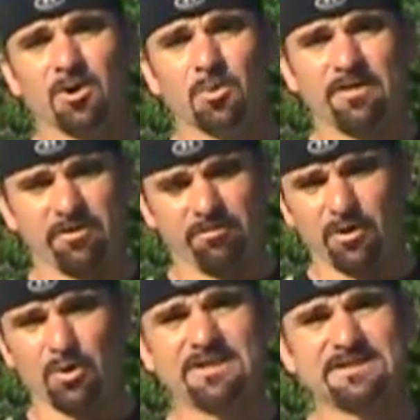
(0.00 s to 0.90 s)
We have the
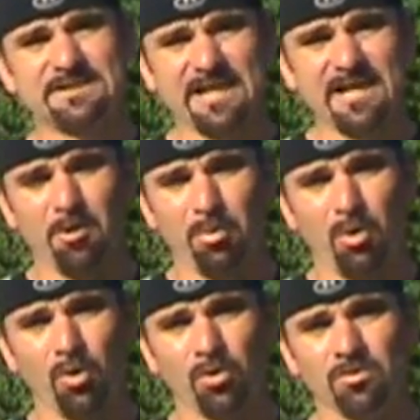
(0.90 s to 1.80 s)
floating stakeout
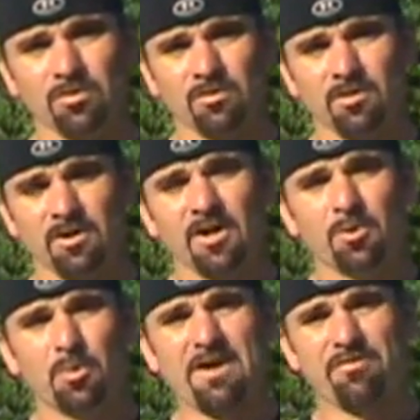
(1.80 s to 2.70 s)
pole,
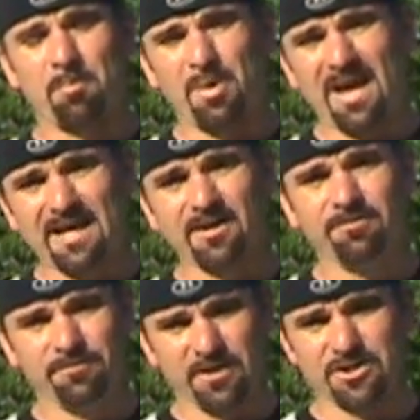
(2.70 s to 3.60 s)
we have the
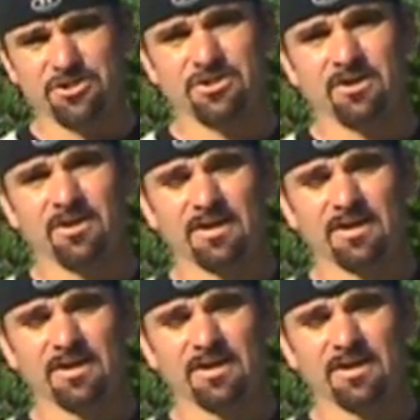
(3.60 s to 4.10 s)
Pan.Fish